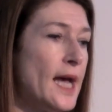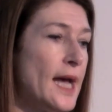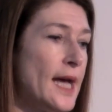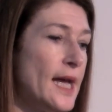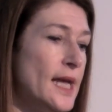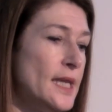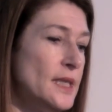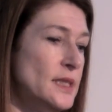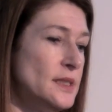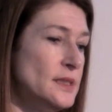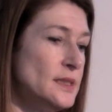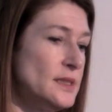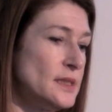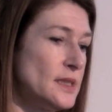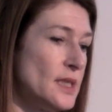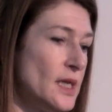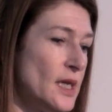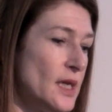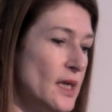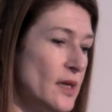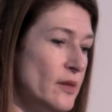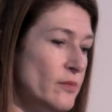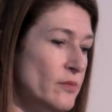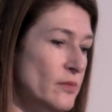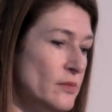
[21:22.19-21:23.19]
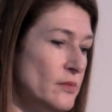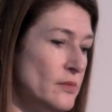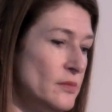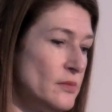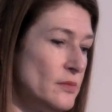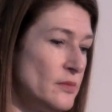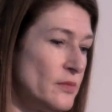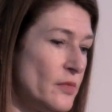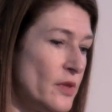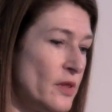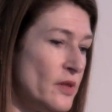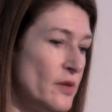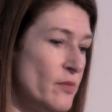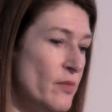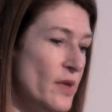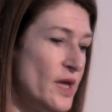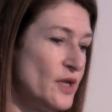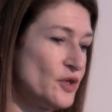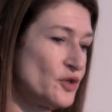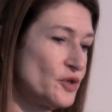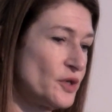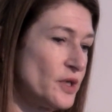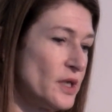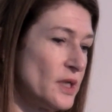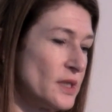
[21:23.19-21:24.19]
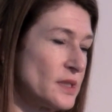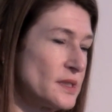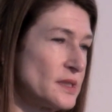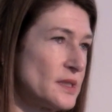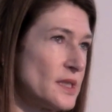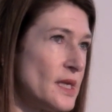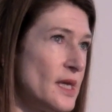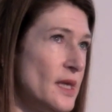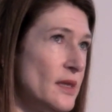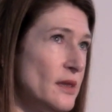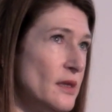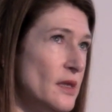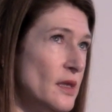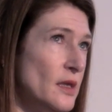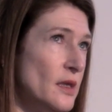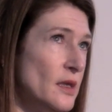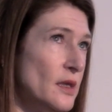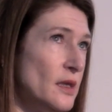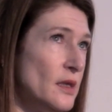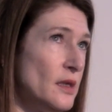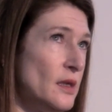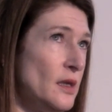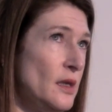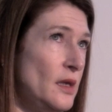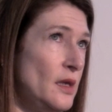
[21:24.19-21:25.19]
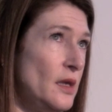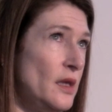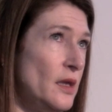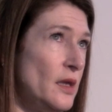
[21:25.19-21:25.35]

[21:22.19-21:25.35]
And the metrics and the